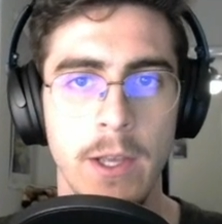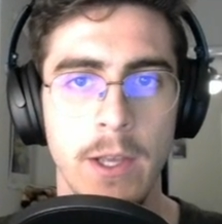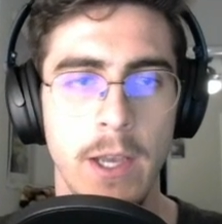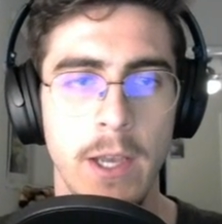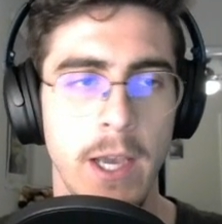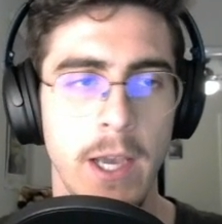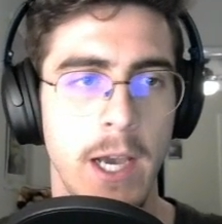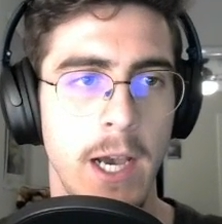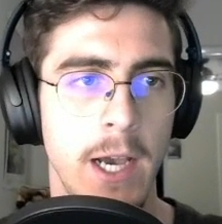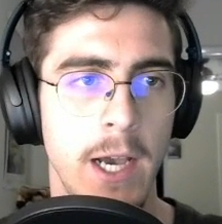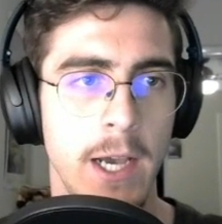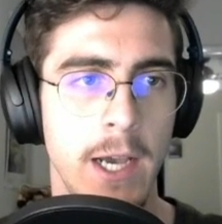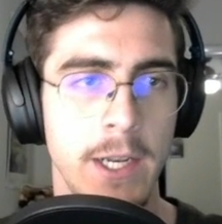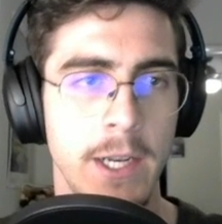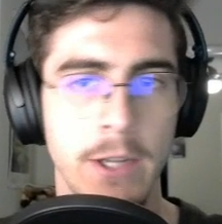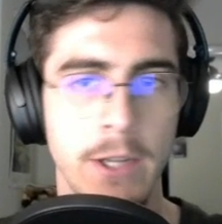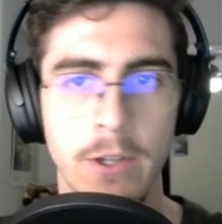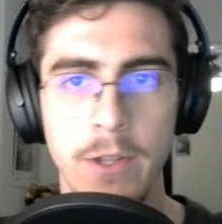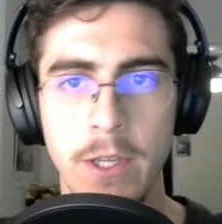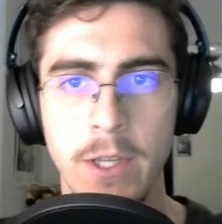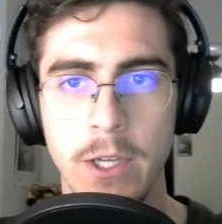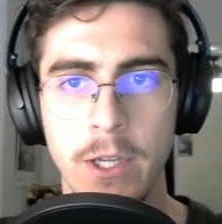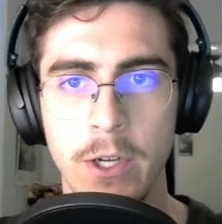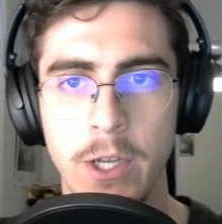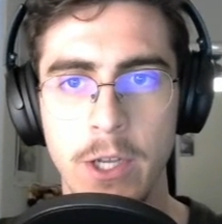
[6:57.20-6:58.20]
Uh, another
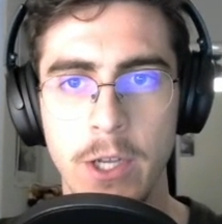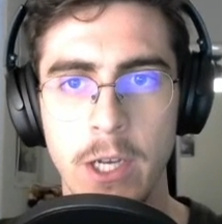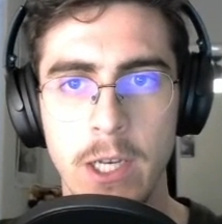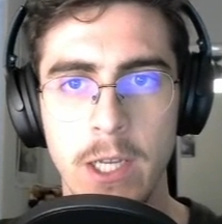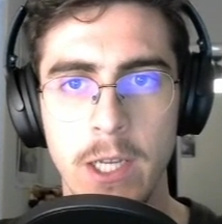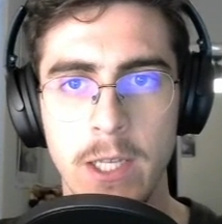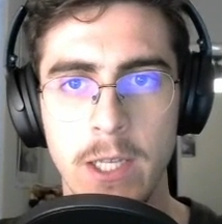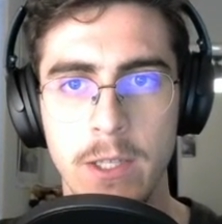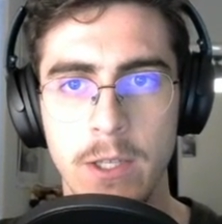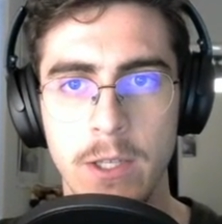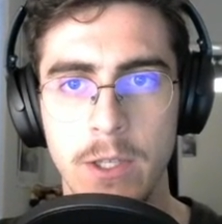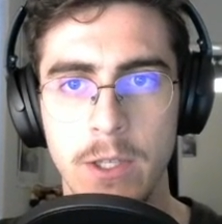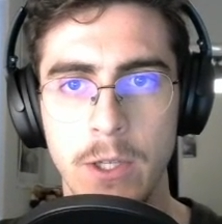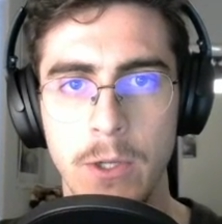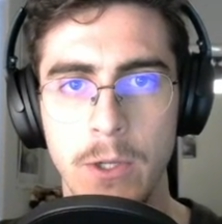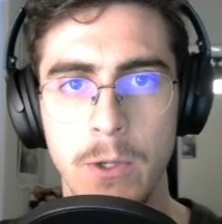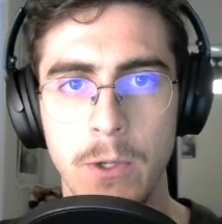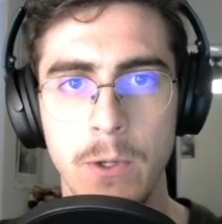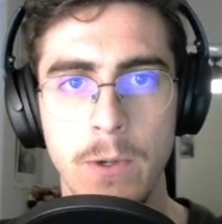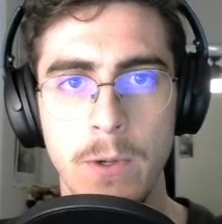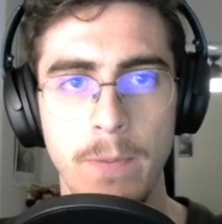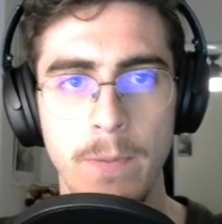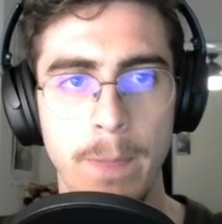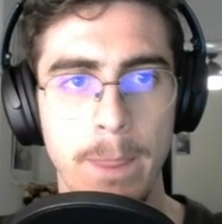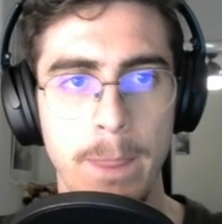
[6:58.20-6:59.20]
thing you're gonna need to
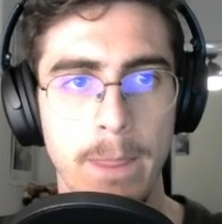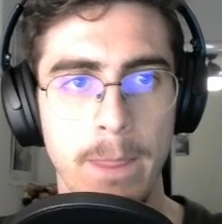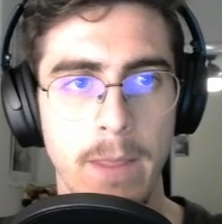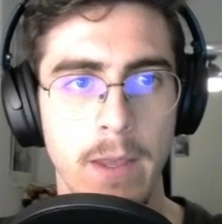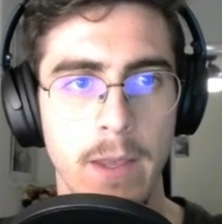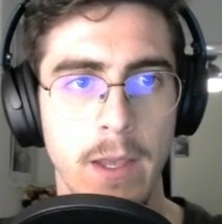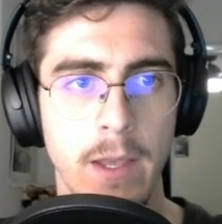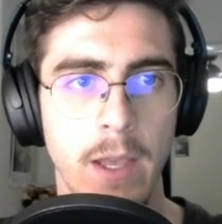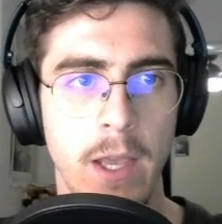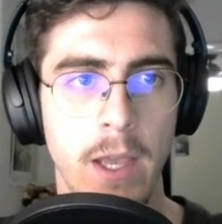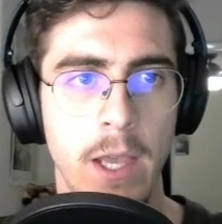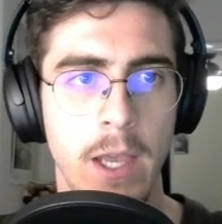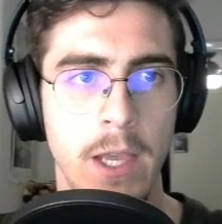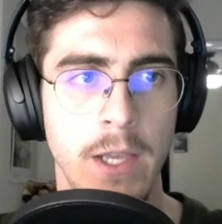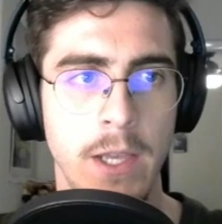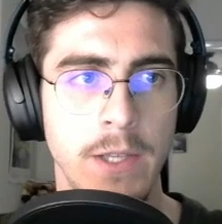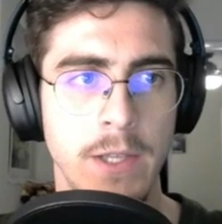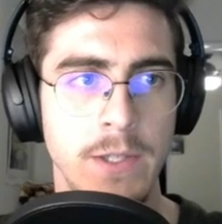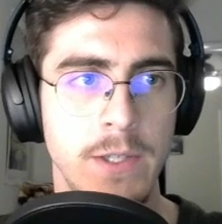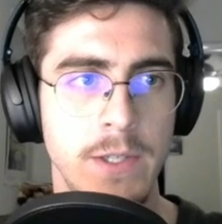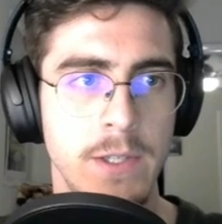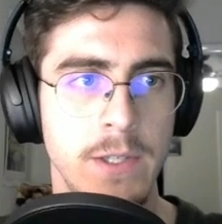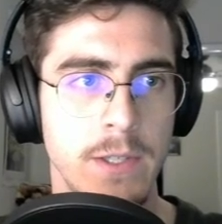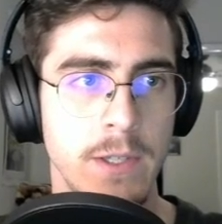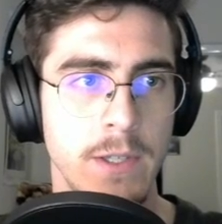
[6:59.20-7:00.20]
do
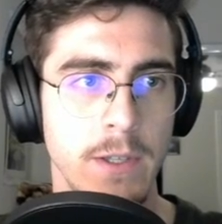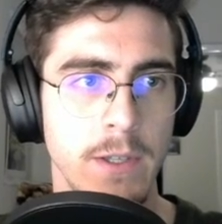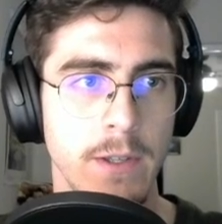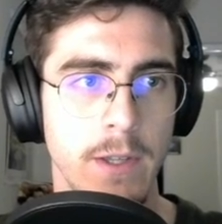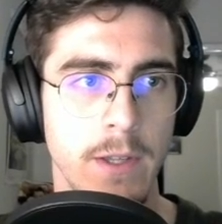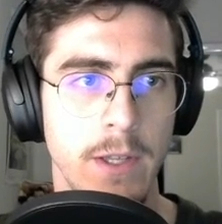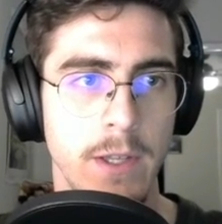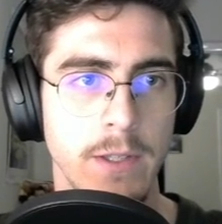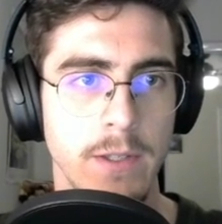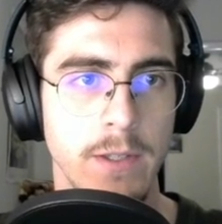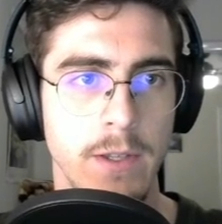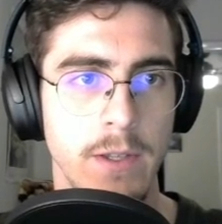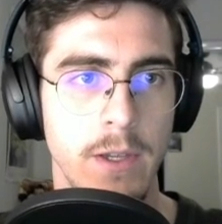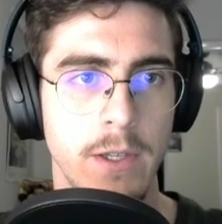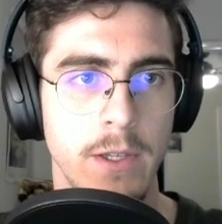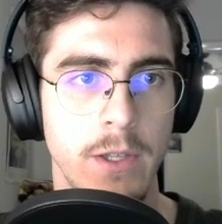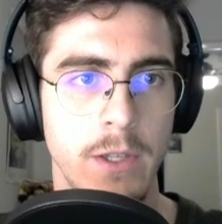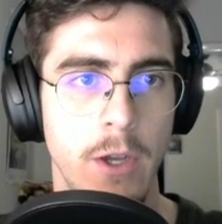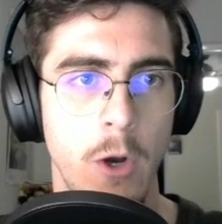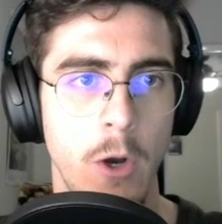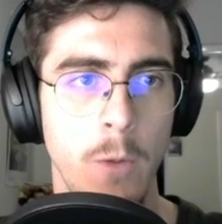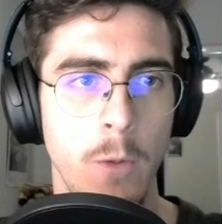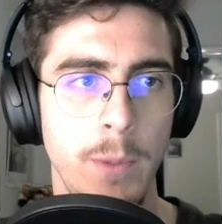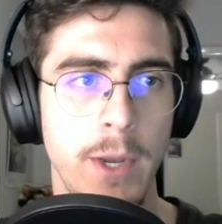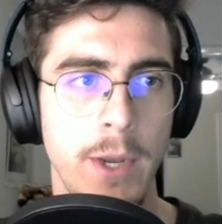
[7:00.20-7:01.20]
is
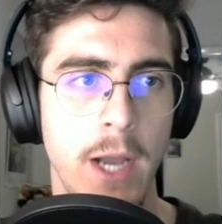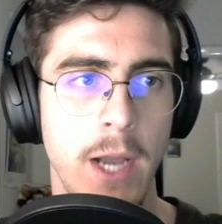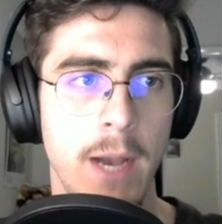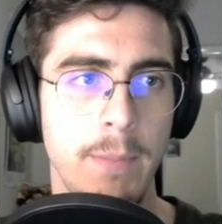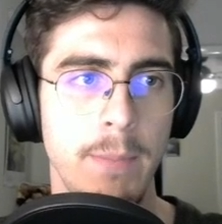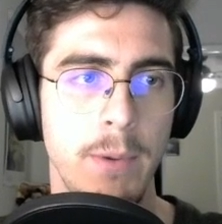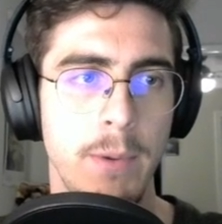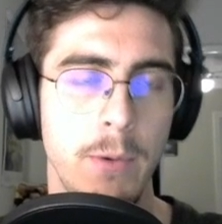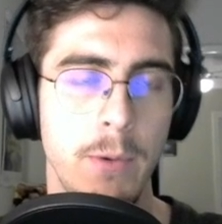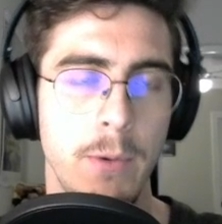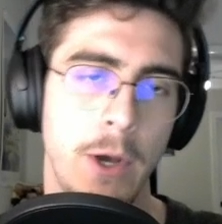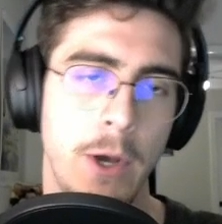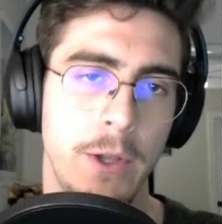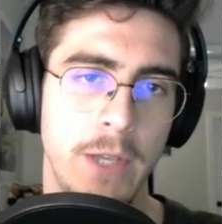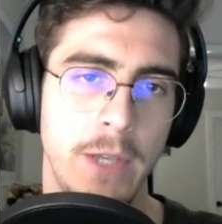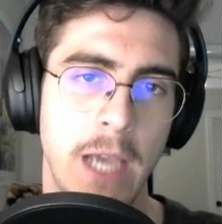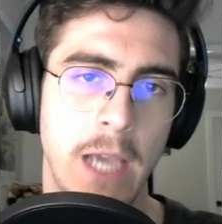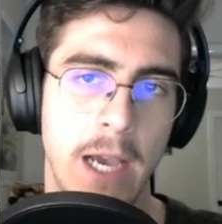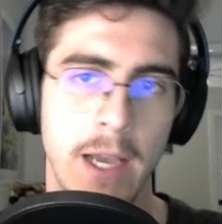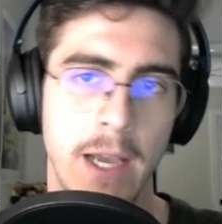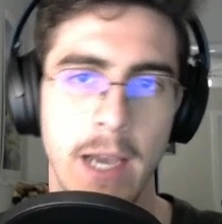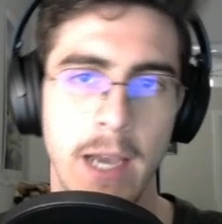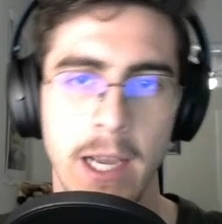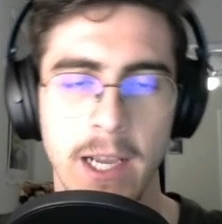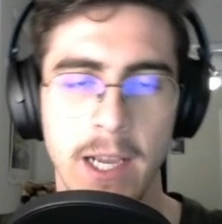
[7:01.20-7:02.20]
open up, well,
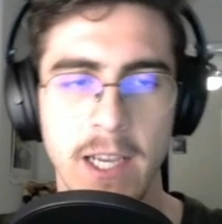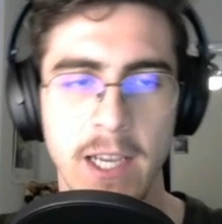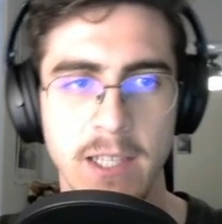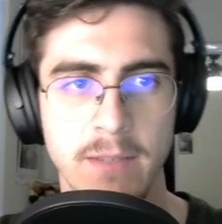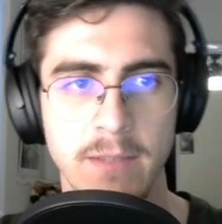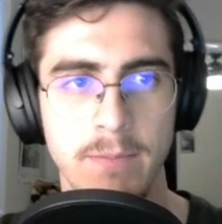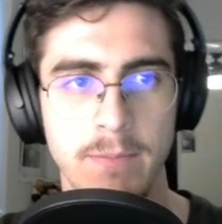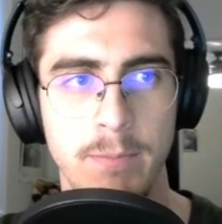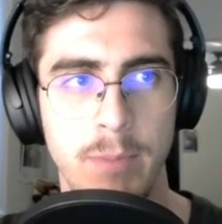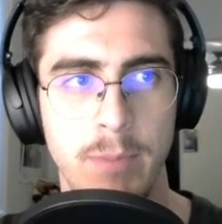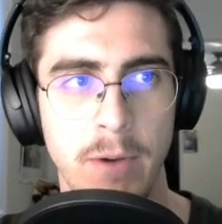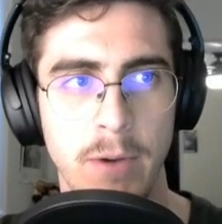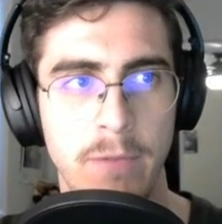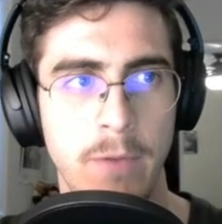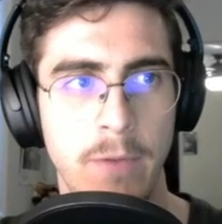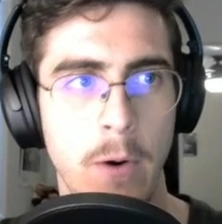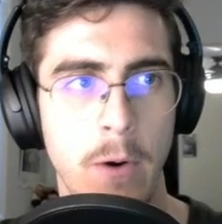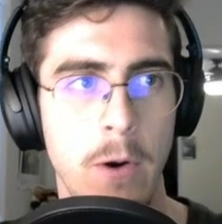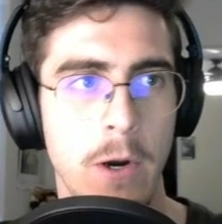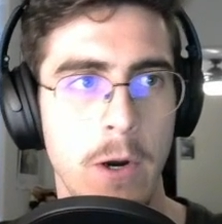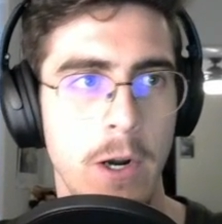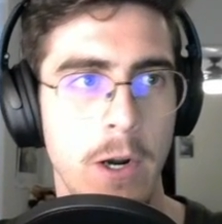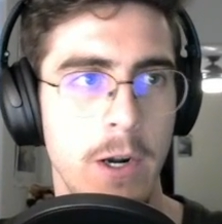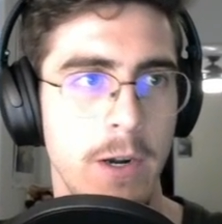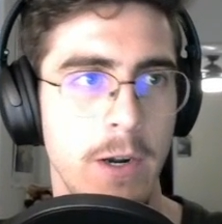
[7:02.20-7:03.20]
yeah, I guess
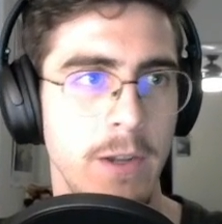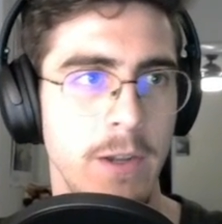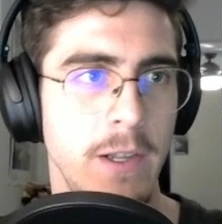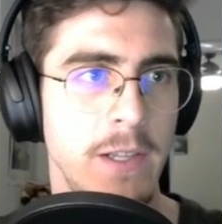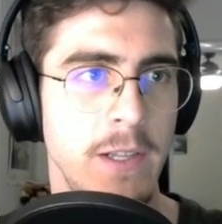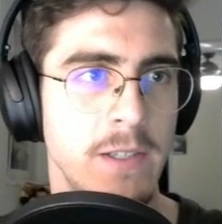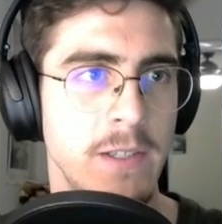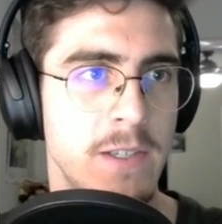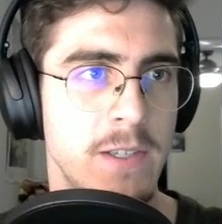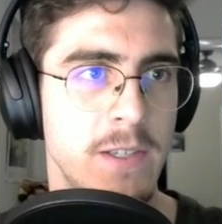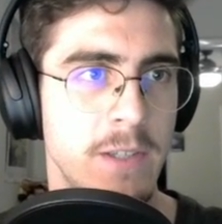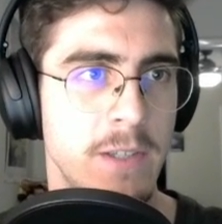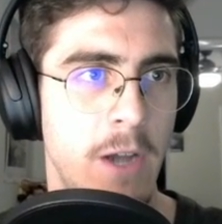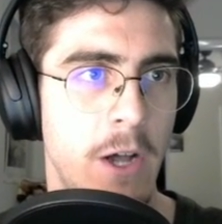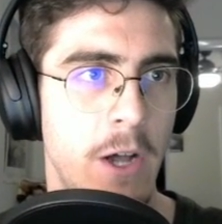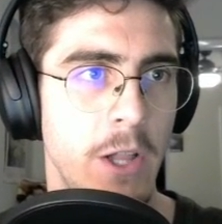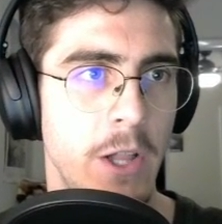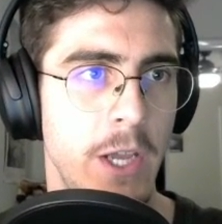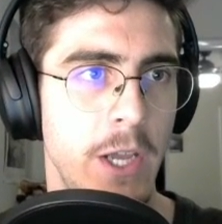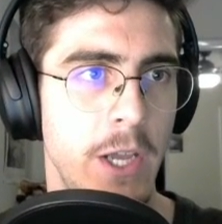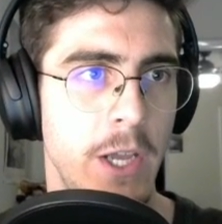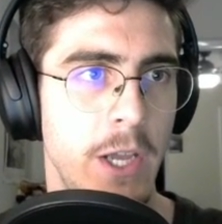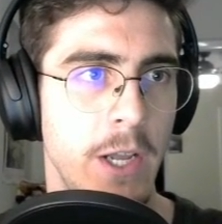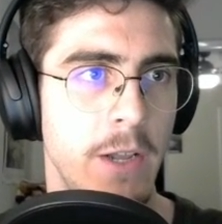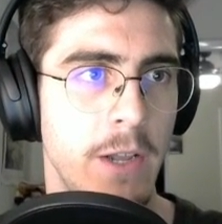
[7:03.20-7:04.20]
before
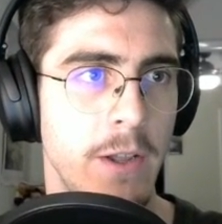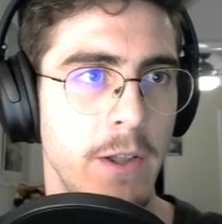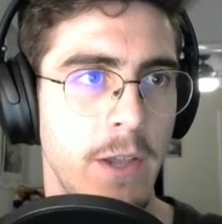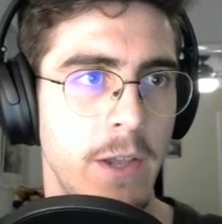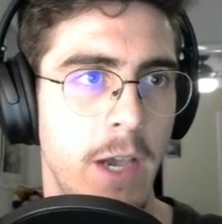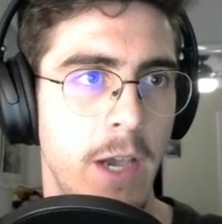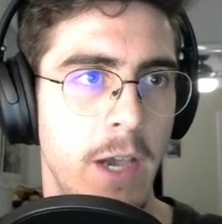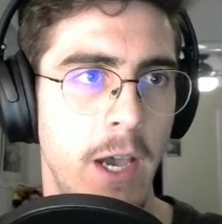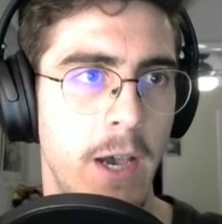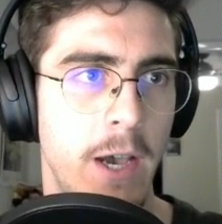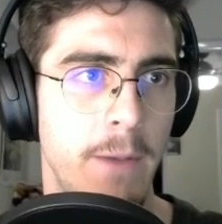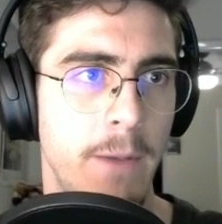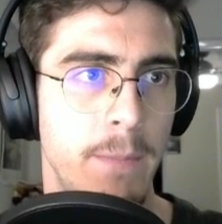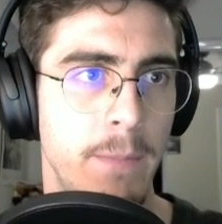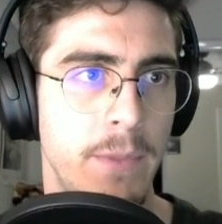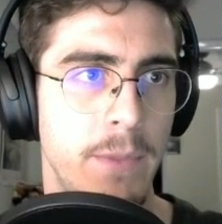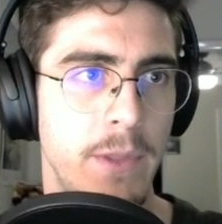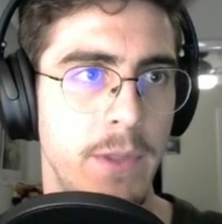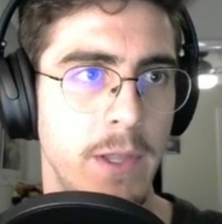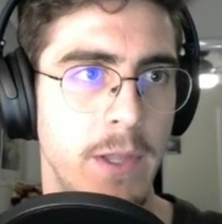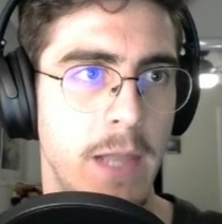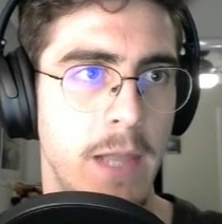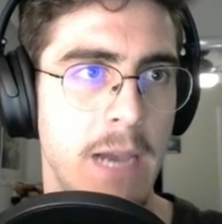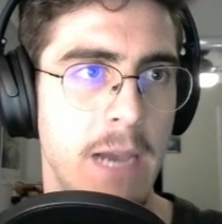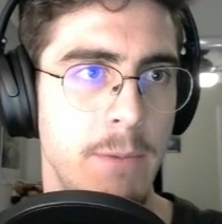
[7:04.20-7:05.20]
installing um,
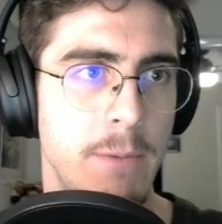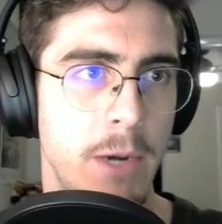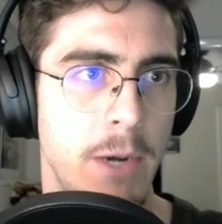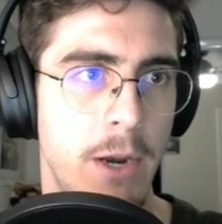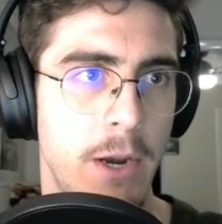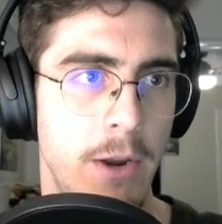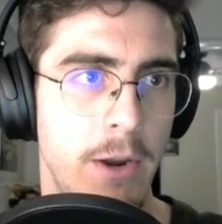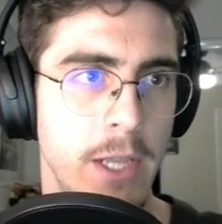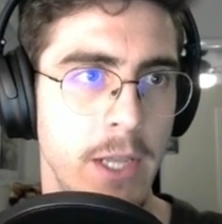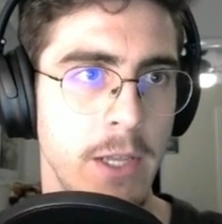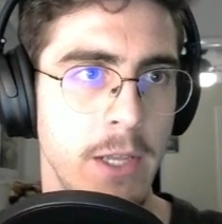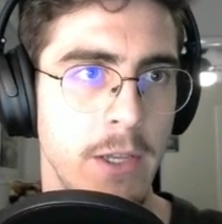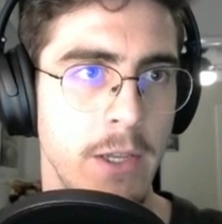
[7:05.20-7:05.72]
the library,